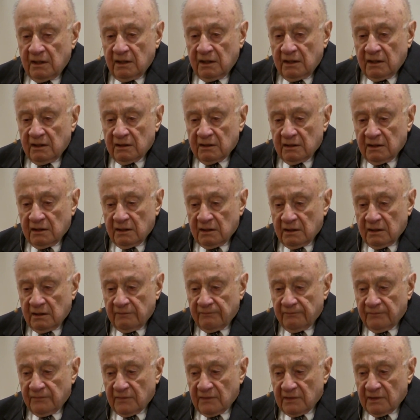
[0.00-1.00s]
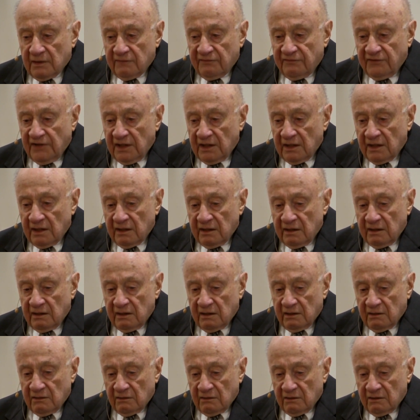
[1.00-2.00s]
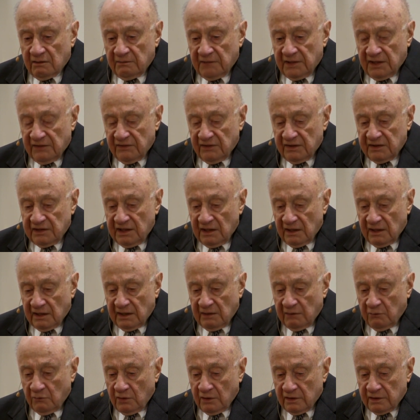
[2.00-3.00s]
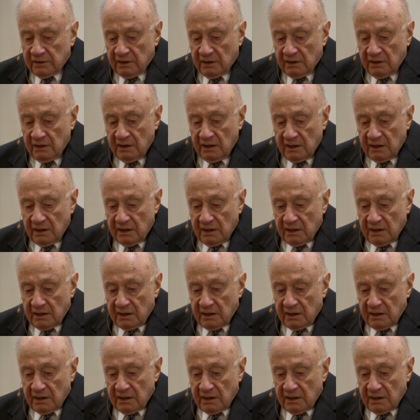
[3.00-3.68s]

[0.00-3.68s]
And uh, finally, in order to make the deal I wanted,